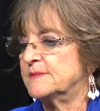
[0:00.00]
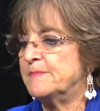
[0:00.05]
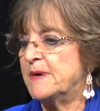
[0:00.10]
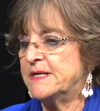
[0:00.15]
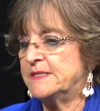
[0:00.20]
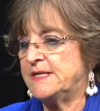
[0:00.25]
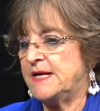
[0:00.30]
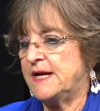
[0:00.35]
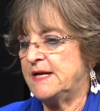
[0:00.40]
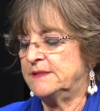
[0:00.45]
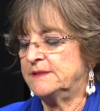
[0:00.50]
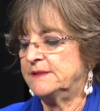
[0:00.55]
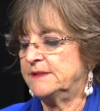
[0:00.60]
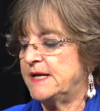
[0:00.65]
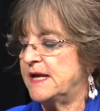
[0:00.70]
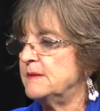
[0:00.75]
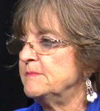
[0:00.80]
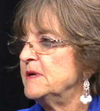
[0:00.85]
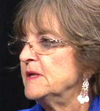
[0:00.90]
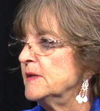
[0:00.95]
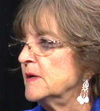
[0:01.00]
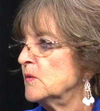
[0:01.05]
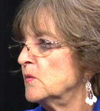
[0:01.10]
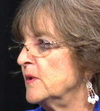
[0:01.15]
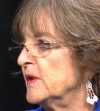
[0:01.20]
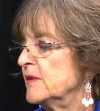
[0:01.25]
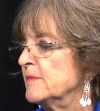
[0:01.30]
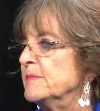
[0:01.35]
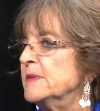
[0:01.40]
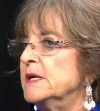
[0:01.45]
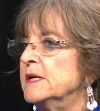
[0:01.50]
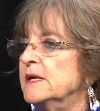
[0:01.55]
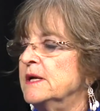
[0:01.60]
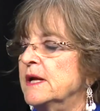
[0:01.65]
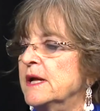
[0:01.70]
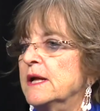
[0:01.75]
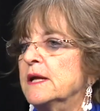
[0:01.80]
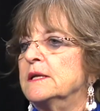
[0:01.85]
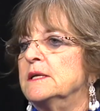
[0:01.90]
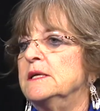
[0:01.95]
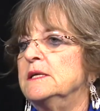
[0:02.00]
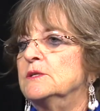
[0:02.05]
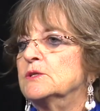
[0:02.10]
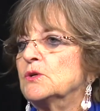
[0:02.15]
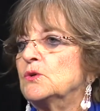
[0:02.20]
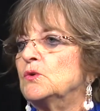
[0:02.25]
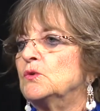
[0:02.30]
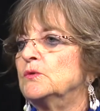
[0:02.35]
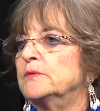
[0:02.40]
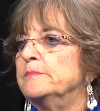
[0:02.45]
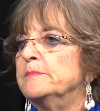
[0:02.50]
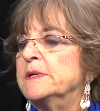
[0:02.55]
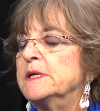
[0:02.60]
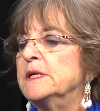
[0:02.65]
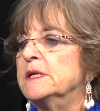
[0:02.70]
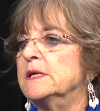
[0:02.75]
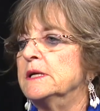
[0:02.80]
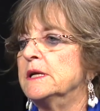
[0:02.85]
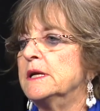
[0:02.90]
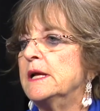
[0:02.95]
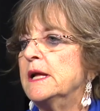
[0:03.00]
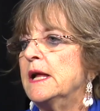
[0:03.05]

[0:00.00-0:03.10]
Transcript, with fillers: my dad came in there with me, and he told me